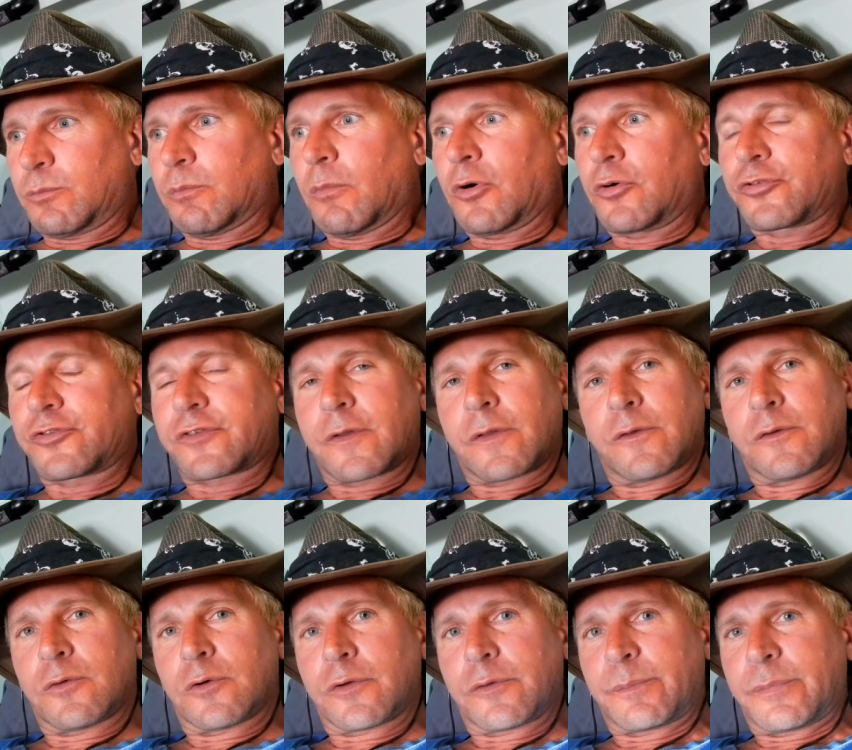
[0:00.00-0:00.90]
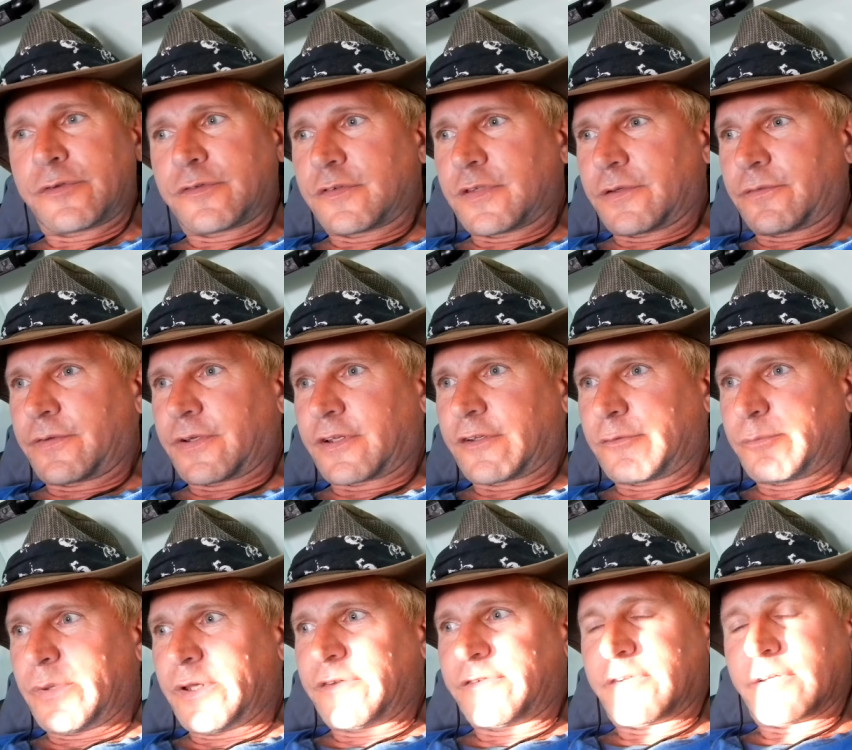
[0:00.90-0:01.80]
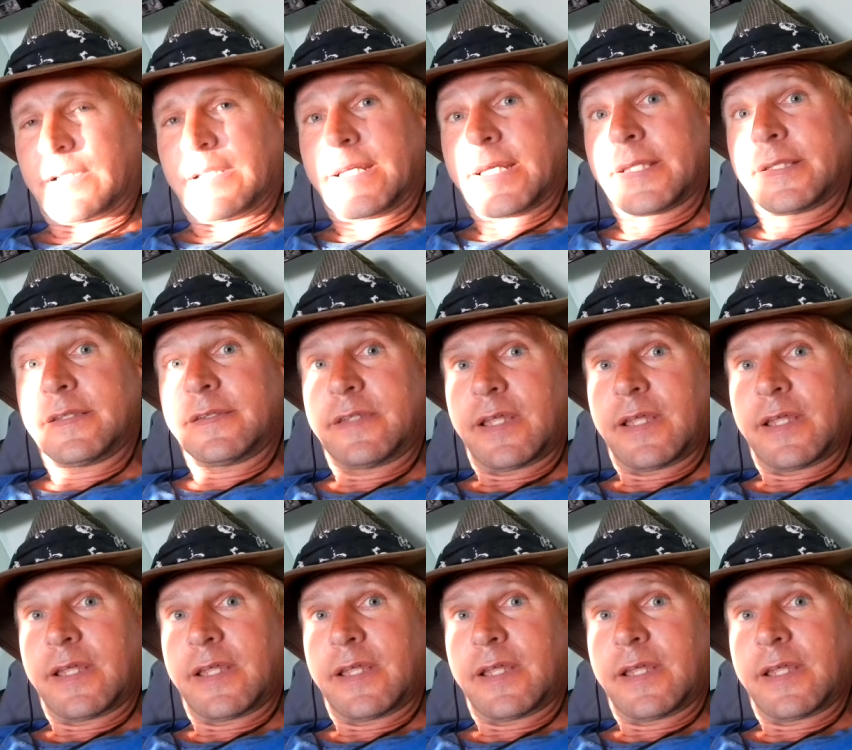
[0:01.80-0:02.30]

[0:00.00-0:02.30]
most of the North Pacific is basically a